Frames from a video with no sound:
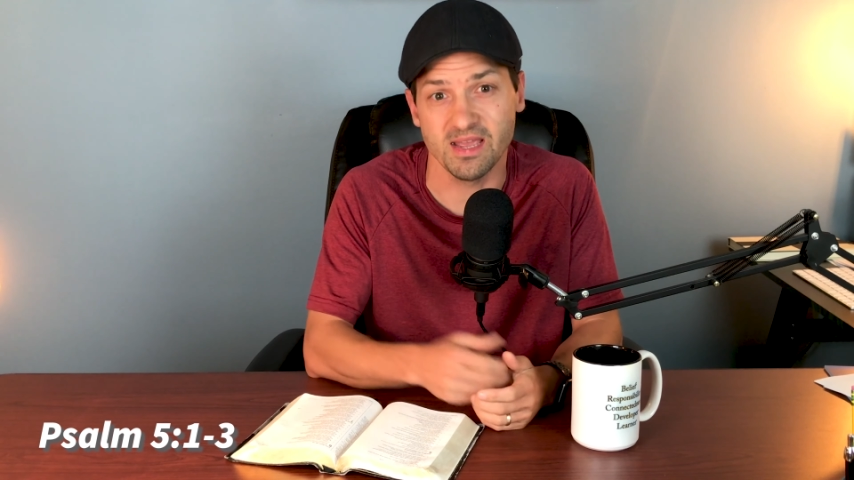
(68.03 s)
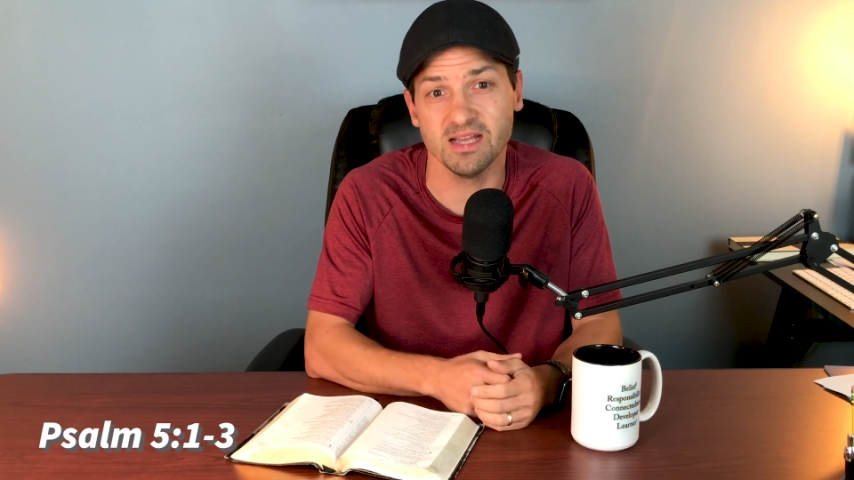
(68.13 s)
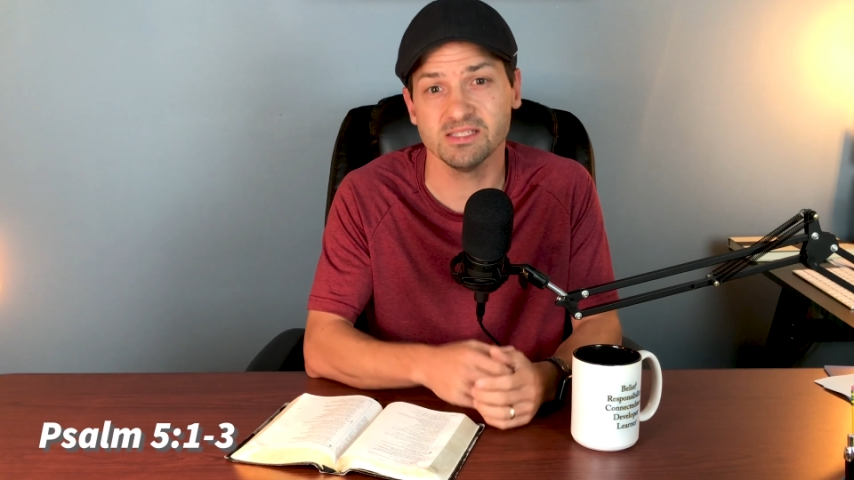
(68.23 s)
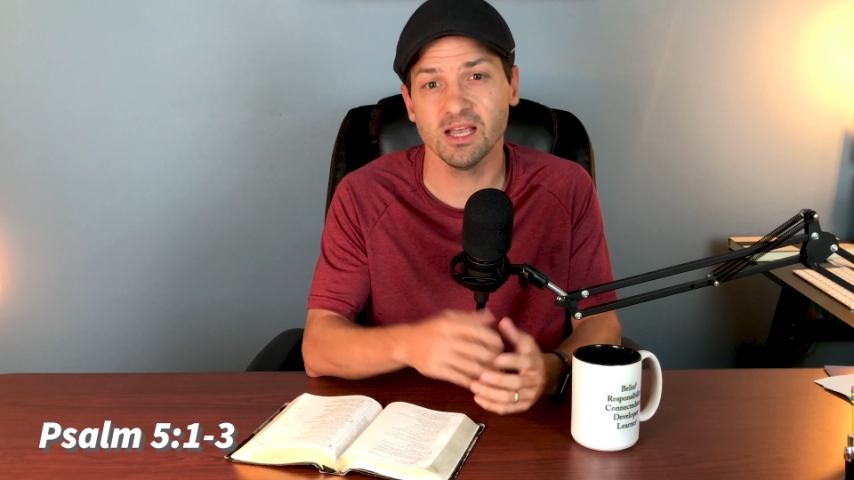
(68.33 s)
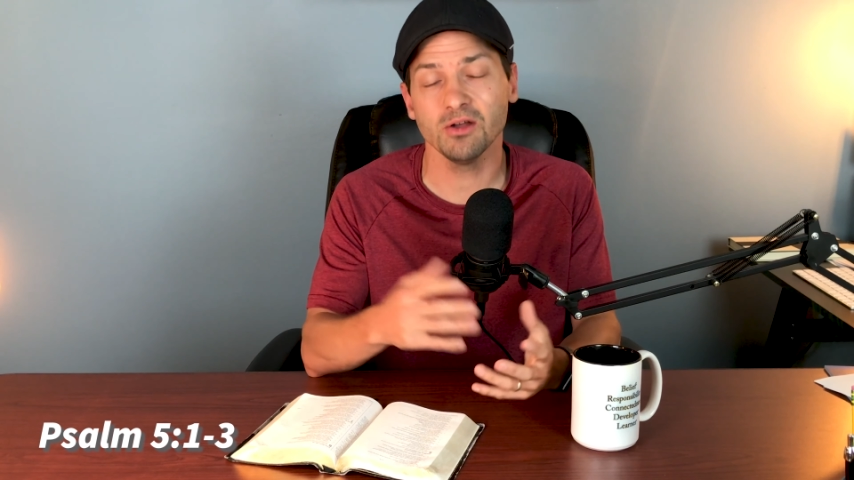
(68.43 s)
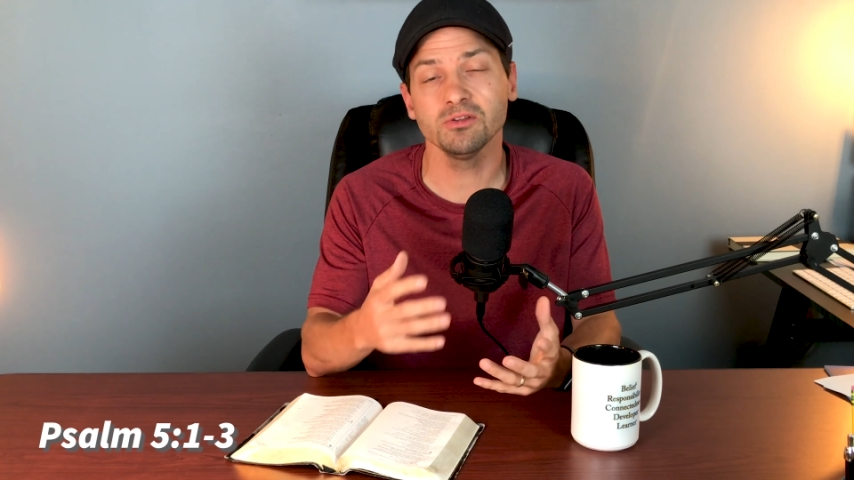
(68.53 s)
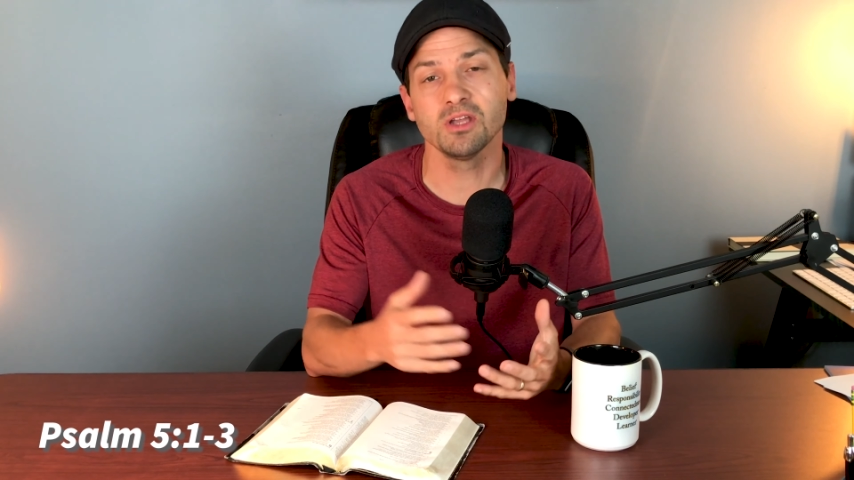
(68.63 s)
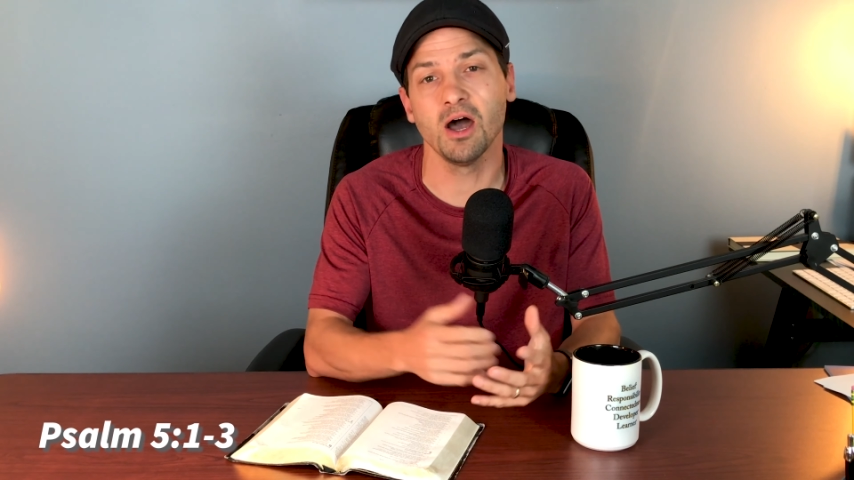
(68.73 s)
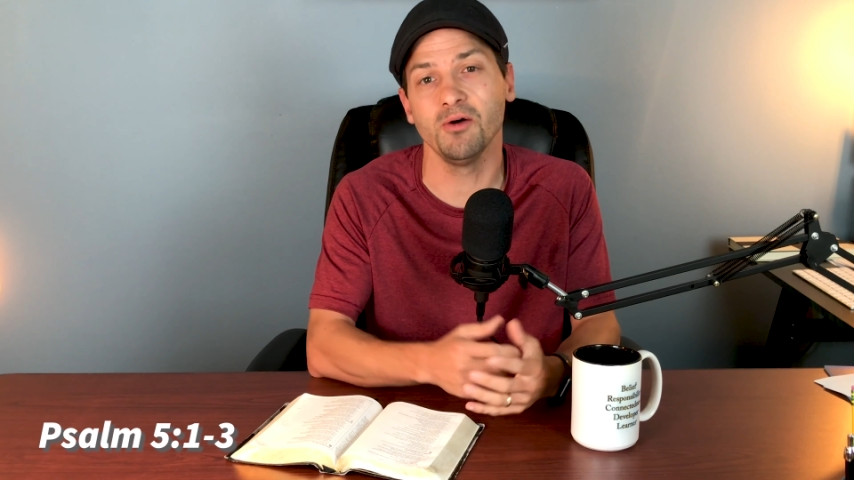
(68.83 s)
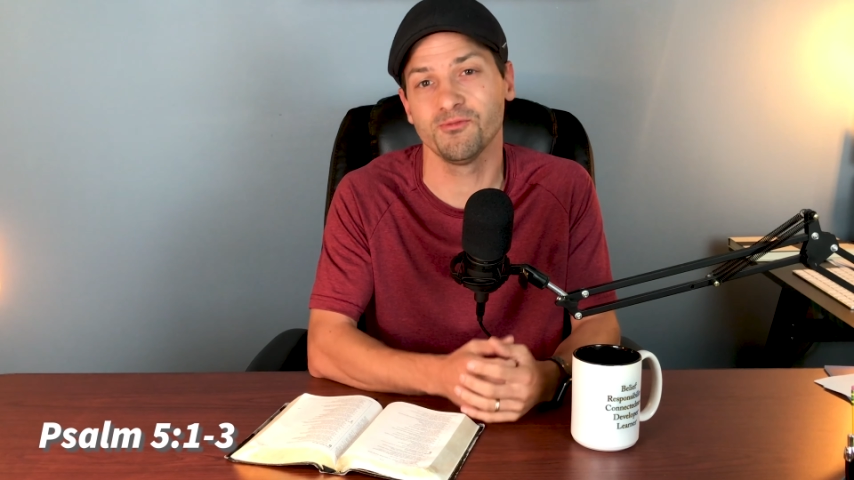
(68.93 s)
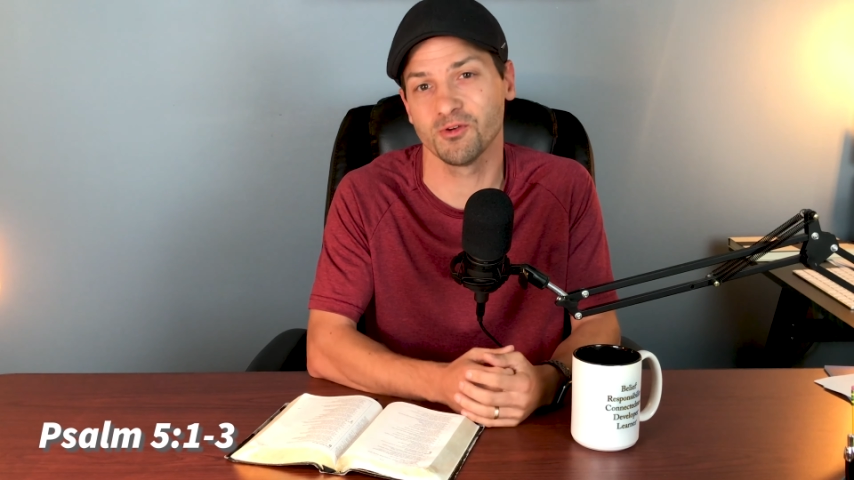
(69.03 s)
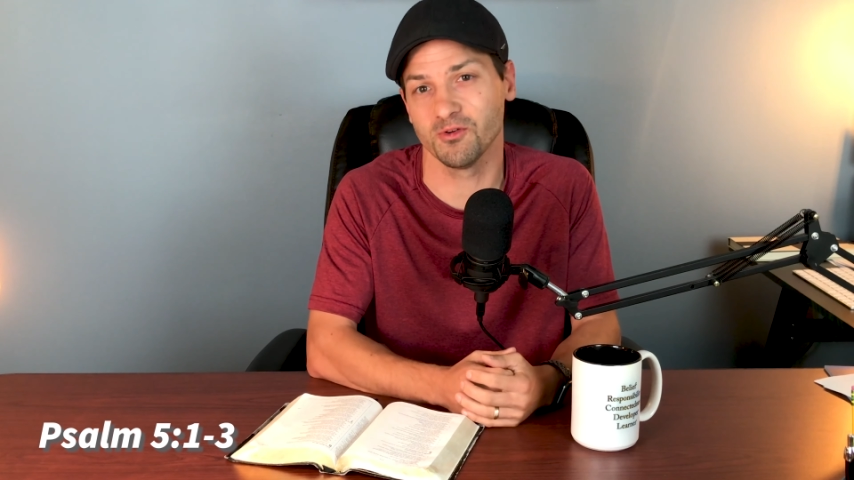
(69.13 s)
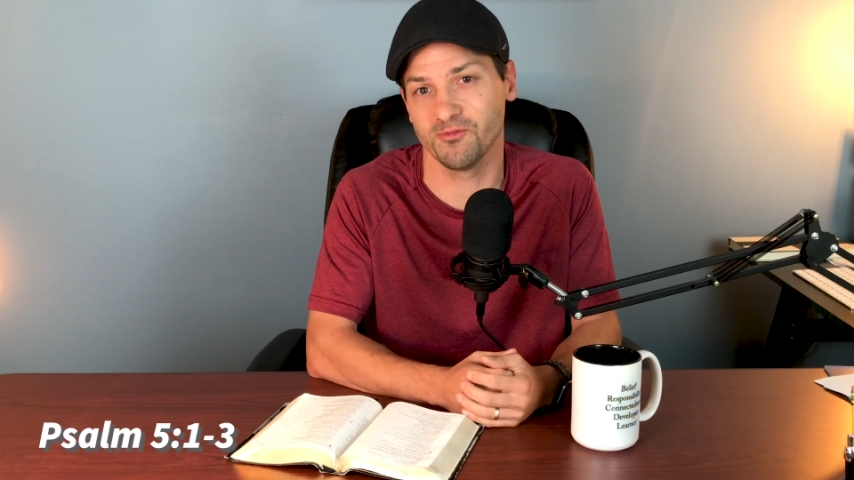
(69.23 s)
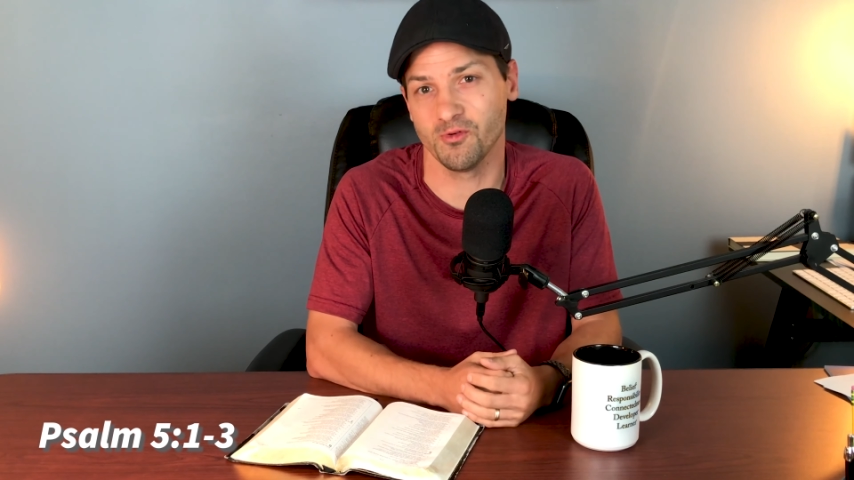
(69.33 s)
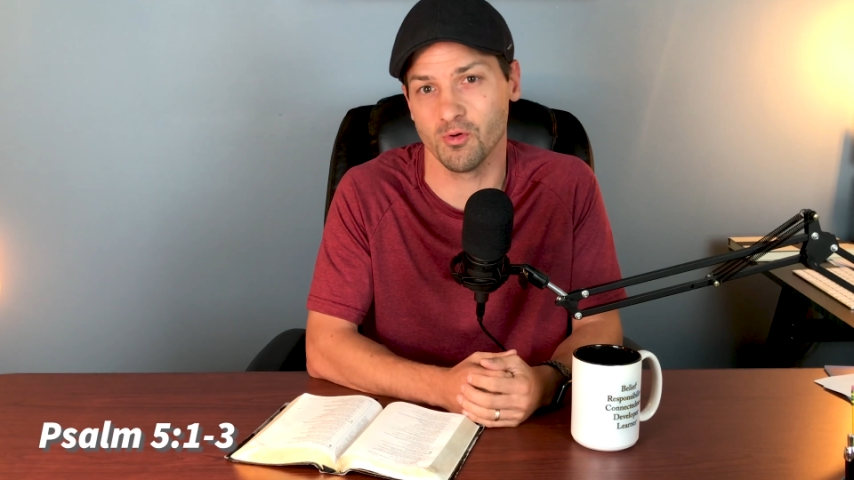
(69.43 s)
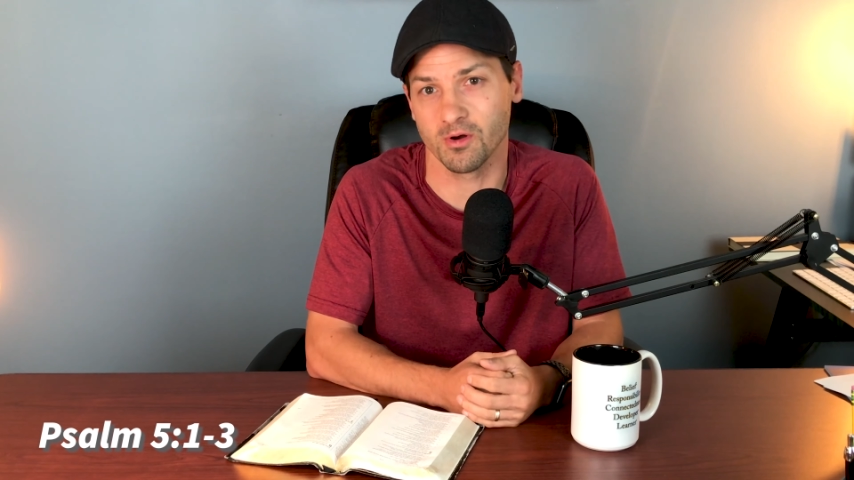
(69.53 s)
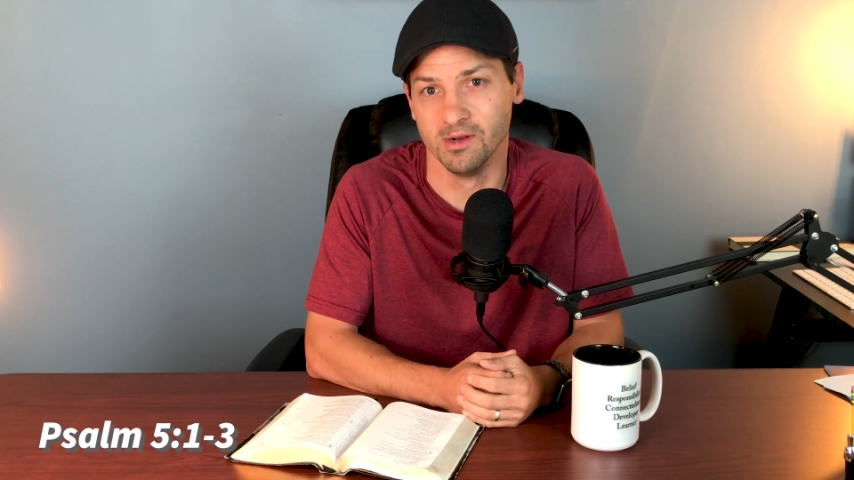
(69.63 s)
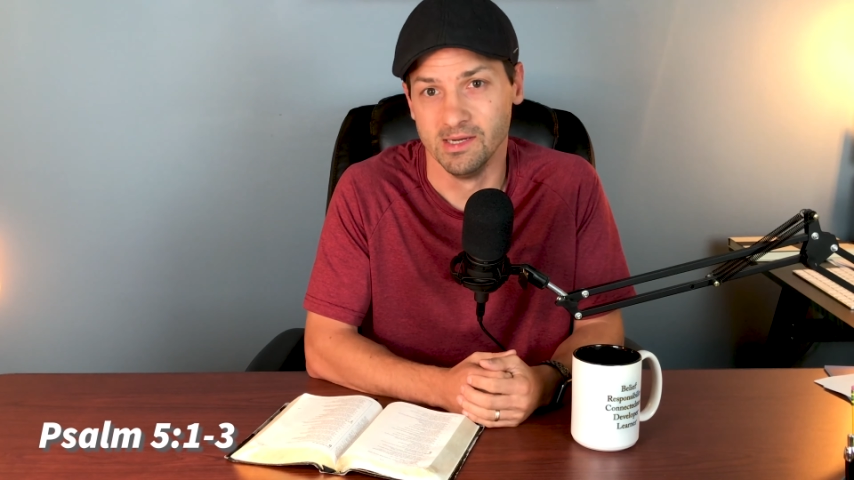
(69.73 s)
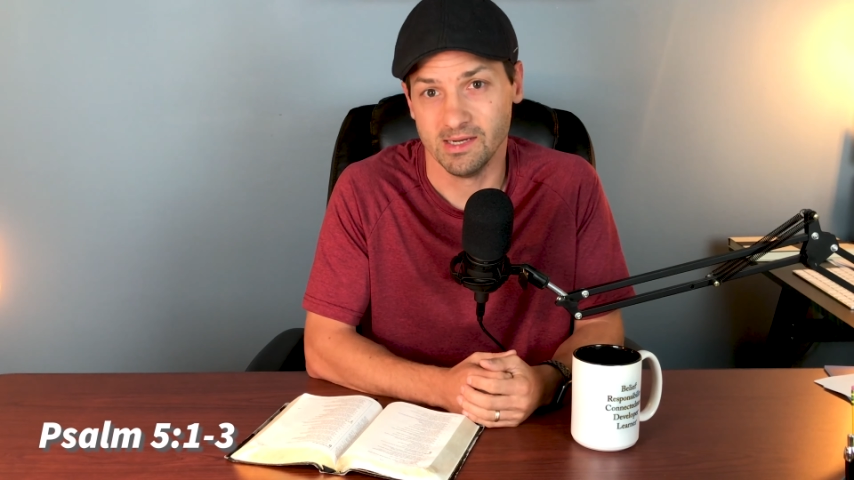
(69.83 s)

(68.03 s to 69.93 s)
has held comfort for